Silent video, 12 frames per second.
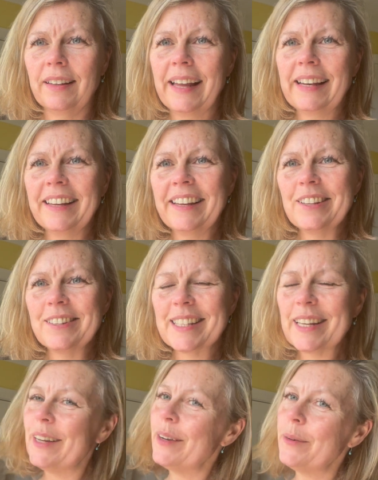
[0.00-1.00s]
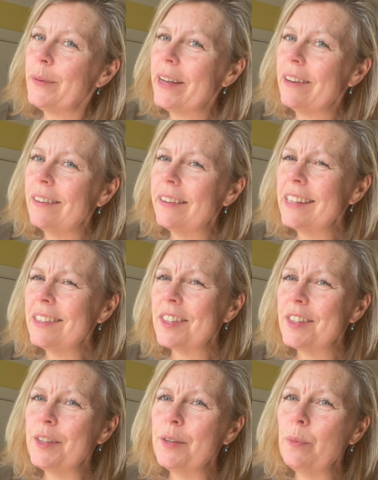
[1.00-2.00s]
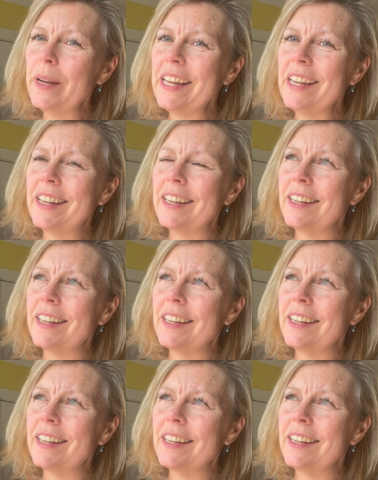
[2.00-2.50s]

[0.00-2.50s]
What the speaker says: Hello, so we are into week